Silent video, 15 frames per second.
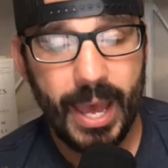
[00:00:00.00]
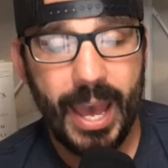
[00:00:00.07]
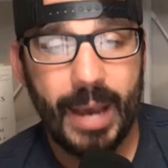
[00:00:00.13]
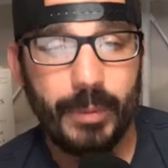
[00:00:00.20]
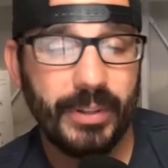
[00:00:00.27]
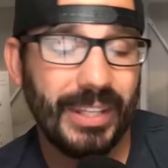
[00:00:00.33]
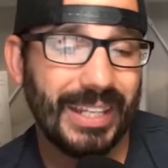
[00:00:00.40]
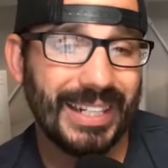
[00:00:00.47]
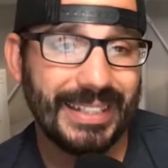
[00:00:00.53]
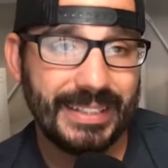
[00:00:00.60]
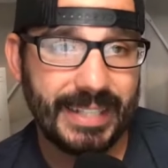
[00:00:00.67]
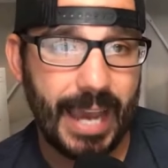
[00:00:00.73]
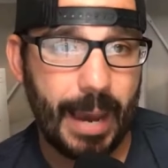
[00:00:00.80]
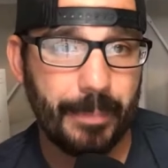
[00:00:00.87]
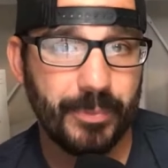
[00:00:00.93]
And we think of
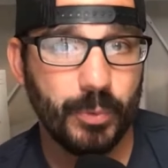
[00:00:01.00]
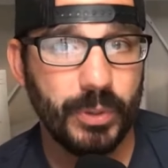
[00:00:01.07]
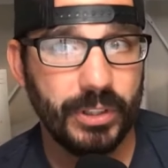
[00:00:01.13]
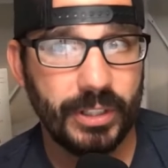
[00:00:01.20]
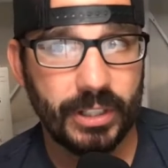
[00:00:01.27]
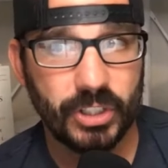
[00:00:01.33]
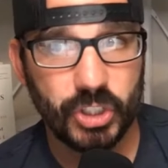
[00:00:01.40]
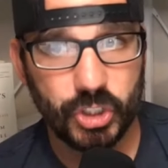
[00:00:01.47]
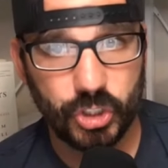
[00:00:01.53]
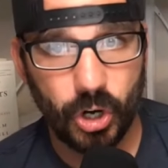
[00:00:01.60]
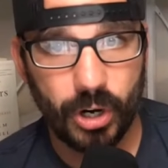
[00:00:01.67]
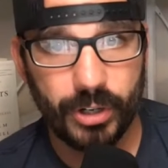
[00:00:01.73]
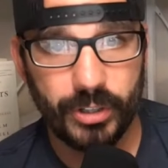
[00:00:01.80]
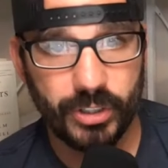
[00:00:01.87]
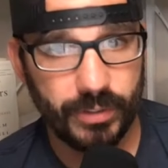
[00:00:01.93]
depth, we think of
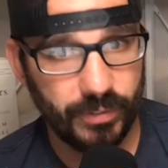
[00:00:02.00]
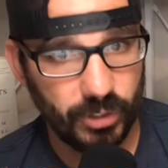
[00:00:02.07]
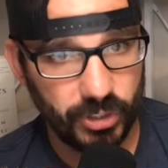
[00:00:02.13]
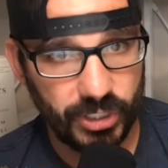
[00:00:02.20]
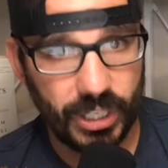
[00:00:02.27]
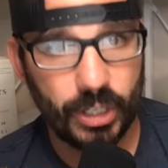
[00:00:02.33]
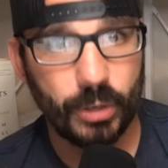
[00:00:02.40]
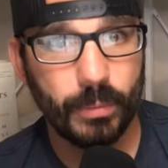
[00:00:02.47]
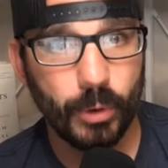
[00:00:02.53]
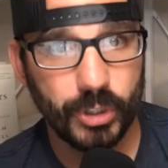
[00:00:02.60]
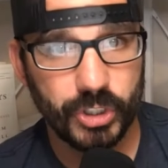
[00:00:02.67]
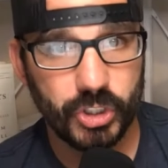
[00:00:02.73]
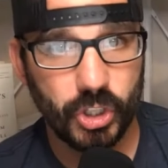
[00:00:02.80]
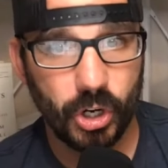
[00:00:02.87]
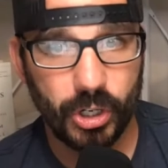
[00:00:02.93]
starters. If you're 10 or more
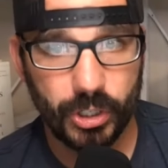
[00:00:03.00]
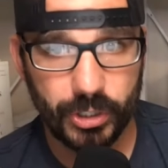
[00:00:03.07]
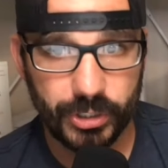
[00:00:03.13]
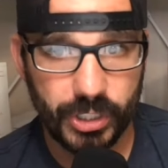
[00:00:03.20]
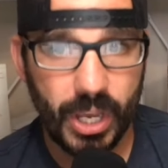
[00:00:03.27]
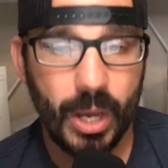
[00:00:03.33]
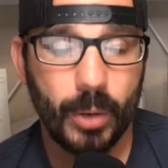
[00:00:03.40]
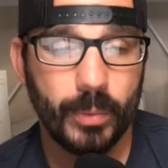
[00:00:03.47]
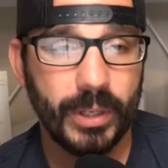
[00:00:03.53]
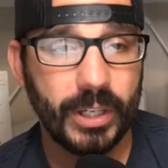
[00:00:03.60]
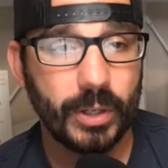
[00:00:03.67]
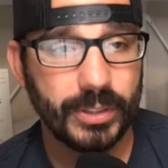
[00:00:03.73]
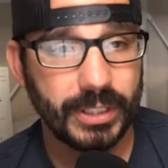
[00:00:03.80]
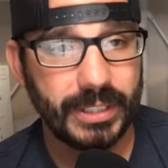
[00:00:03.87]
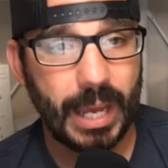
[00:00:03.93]
starters,
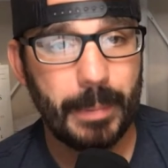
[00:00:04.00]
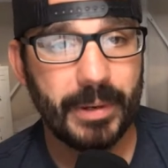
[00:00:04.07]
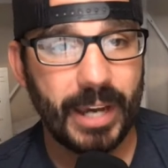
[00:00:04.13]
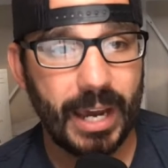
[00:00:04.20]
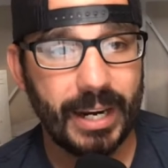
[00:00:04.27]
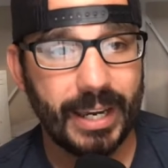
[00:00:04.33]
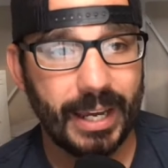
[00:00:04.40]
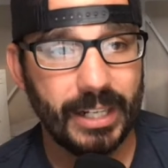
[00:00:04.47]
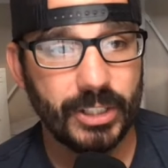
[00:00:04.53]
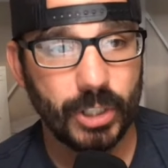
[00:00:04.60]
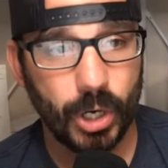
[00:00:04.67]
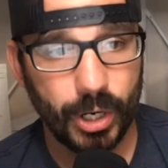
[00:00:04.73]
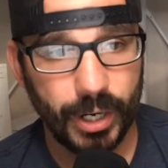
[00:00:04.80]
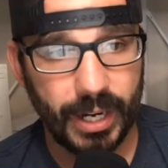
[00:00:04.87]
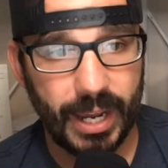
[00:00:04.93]
Rico's the type of guy to kind of
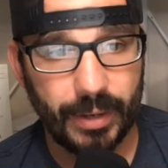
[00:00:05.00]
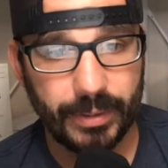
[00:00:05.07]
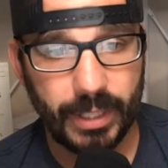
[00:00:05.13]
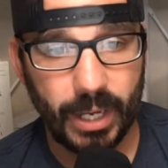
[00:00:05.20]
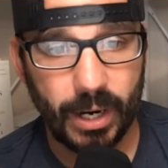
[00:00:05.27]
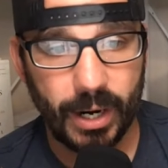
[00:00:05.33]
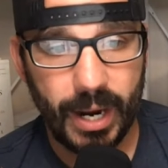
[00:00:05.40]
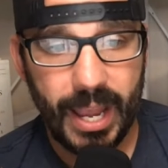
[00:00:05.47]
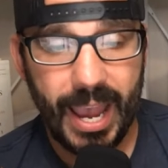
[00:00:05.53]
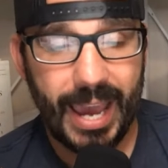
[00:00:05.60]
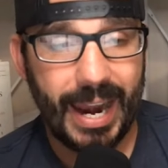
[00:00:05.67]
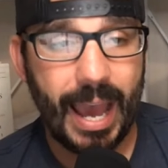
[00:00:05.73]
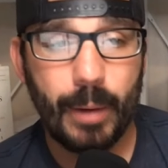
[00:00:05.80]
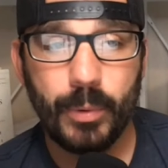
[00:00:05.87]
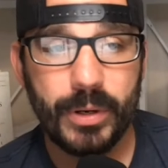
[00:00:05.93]
target out there. And
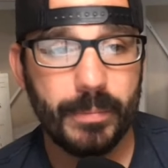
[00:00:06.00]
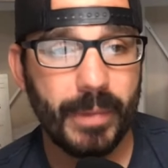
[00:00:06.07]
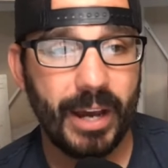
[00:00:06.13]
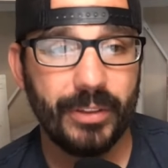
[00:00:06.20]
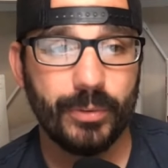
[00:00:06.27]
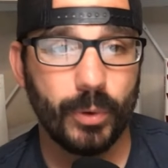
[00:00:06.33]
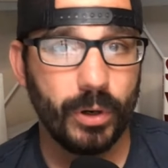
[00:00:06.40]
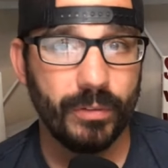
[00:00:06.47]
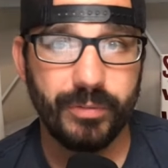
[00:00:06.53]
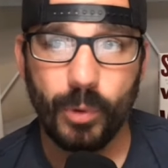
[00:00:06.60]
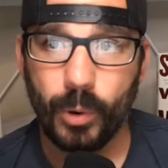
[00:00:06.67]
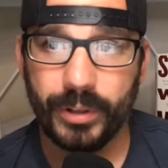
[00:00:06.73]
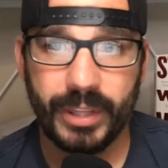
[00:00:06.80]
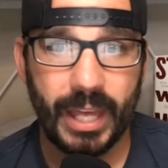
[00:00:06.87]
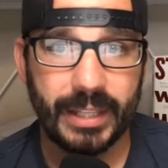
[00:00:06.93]
I wouldn't mind throwing a
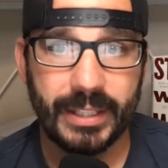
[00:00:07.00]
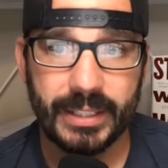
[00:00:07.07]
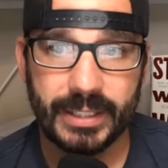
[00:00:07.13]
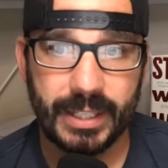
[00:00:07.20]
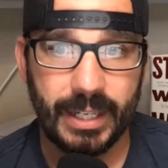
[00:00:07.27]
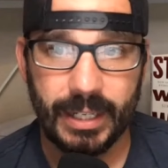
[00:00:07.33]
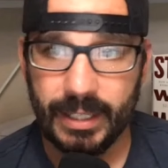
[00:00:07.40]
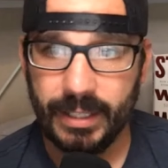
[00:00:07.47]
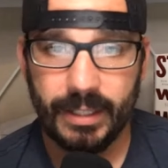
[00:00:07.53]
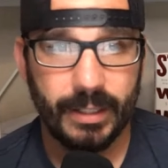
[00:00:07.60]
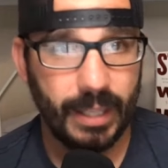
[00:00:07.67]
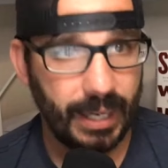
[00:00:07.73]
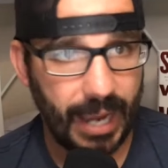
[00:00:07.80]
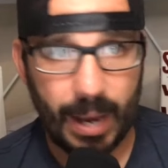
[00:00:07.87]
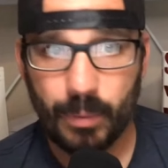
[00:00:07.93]
fourth at this kid.
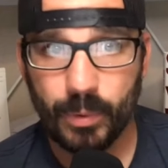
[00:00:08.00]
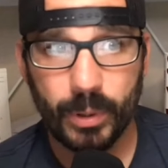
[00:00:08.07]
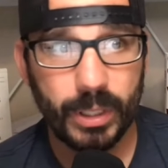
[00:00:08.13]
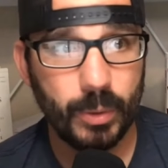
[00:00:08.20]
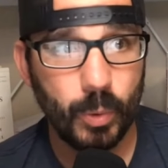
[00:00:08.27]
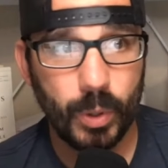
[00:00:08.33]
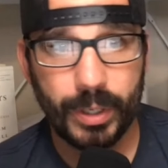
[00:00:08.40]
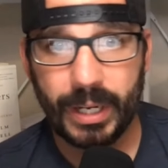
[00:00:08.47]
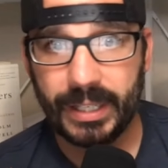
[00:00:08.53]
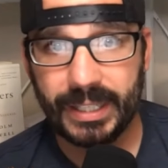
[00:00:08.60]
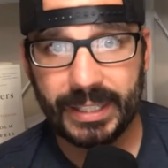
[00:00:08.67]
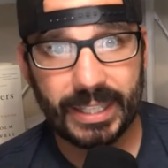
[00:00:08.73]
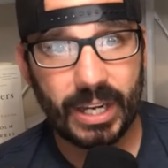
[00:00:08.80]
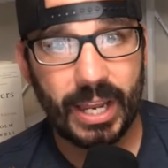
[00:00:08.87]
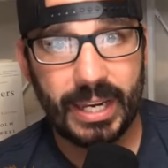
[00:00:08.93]
Like I really wouldn't. I think
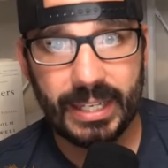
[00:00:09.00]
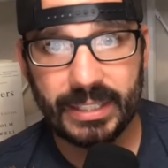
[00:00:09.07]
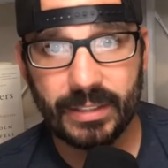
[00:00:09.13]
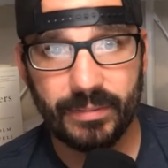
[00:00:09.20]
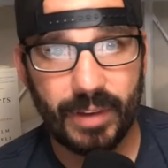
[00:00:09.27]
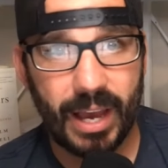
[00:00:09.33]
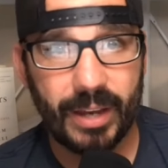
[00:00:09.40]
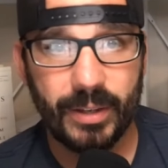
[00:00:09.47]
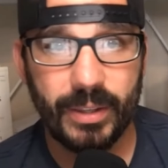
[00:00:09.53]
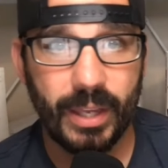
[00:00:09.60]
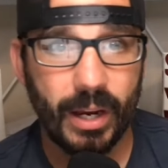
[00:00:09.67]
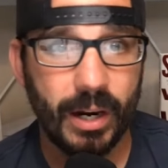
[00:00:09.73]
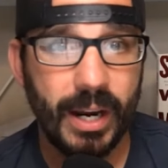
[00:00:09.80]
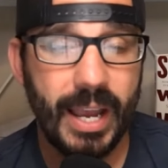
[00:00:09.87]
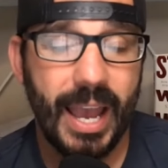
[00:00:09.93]
that is a value
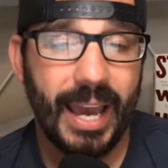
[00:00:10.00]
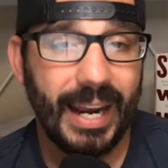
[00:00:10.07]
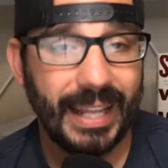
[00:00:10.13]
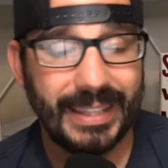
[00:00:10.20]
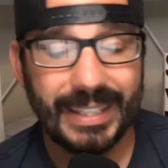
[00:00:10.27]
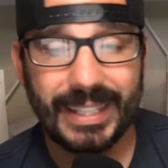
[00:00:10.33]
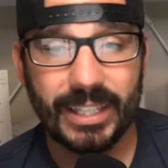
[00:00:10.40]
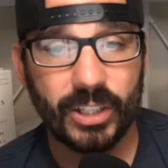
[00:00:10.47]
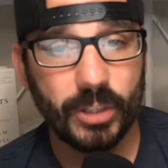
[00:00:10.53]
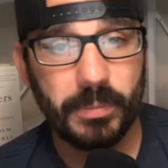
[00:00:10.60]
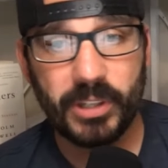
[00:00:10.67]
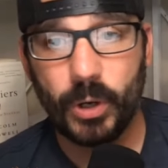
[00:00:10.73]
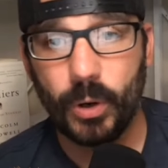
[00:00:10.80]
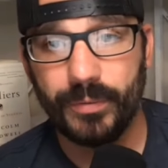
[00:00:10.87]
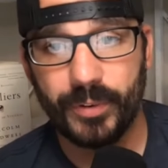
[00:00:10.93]
there. And I think he could be
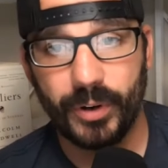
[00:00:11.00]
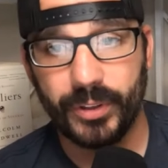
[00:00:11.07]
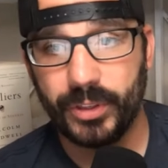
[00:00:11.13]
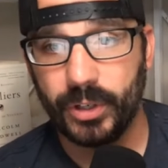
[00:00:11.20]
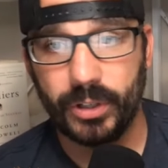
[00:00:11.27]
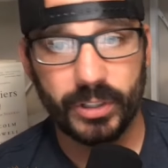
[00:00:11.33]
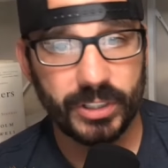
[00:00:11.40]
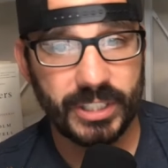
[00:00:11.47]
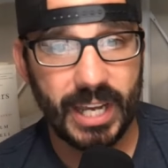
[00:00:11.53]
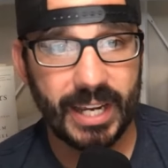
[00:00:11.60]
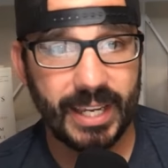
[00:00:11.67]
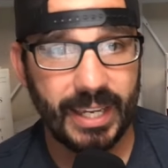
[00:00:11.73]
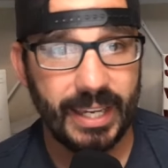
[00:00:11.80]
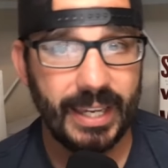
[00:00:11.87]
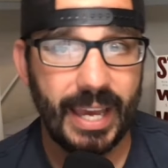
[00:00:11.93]
going for a third or
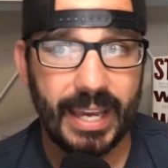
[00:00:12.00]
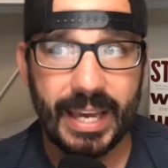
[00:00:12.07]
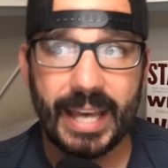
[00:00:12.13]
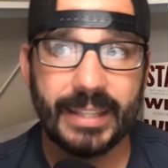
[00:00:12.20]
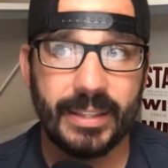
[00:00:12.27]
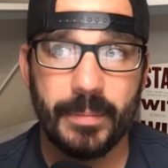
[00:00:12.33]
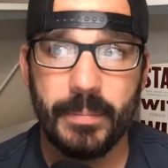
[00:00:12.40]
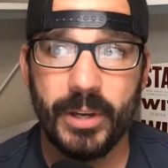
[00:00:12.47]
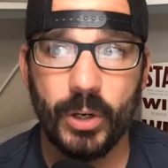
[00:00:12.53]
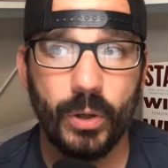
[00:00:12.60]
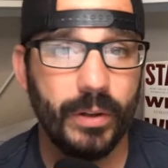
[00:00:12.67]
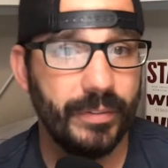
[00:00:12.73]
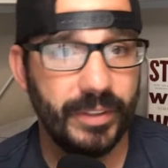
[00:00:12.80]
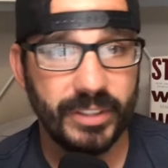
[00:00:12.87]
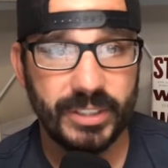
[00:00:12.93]
second at the middle
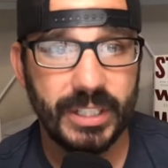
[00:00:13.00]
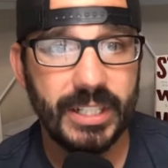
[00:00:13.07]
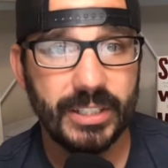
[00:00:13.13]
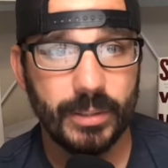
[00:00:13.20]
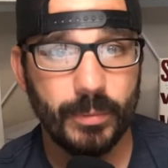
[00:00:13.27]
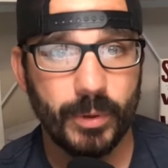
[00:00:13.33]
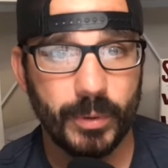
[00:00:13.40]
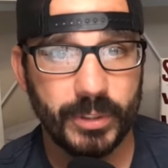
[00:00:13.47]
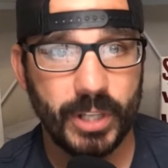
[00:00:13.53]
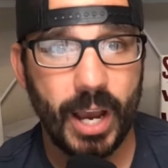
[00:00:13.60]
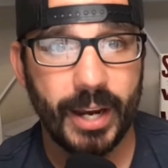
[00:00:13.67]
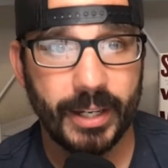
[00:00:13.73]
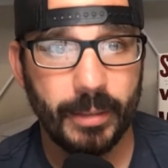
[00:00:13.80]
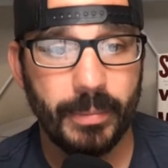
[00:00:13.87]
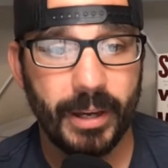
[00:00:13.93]
of the season when we're
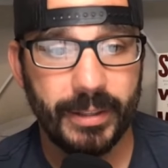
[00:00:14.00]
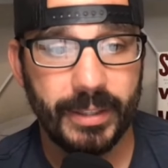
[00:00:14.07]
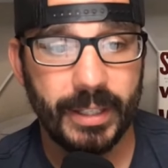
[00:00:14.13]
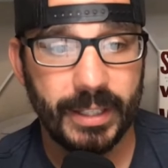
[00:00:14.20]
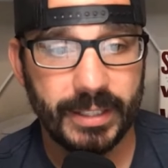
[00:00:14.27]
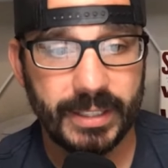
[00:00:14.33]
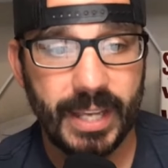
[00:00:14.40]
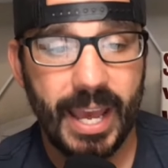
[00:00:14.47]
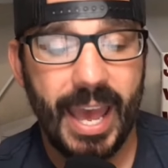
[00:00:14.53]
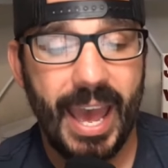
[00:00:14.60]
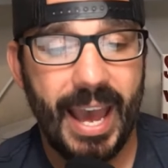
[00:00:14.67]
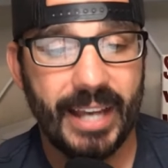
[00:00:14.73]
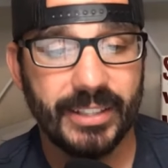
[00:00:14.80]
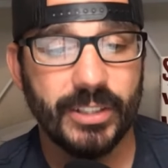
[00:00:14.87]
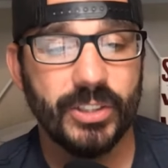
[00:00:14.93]
talking about this
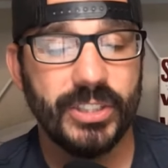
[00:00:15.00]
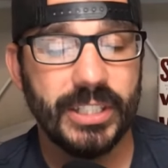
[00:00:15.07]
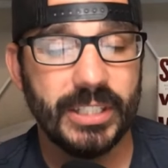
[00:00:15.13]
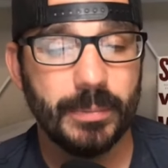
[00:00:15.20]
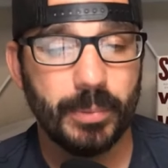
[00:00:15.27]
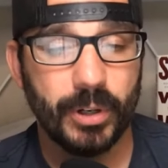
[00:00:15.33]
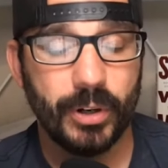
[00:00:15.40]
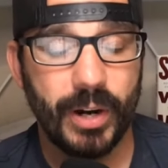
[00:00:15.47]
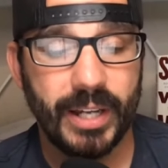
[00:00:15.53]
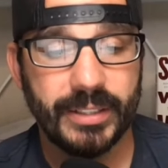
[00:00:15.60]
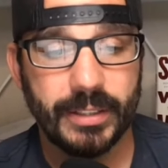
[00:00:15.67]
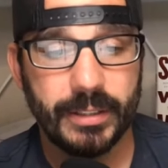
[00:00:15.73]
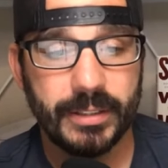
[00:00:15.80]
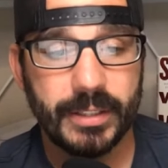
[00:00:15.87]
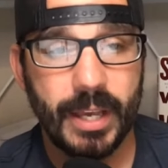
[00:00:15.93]
as the season
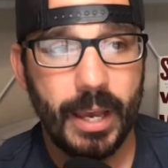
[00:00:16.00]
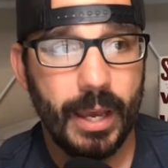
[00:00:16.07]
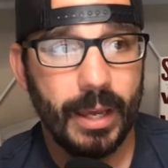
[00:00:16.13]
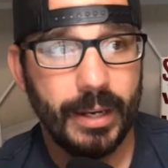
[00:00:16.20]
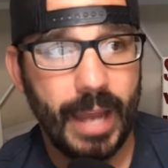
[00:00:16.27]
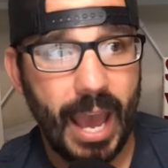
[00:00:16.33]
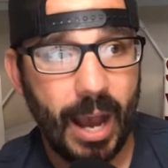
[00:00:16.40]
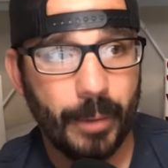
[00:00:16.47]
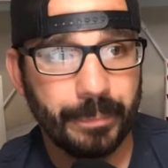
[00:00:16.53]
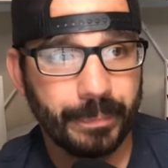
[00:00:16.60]
progresses. Now,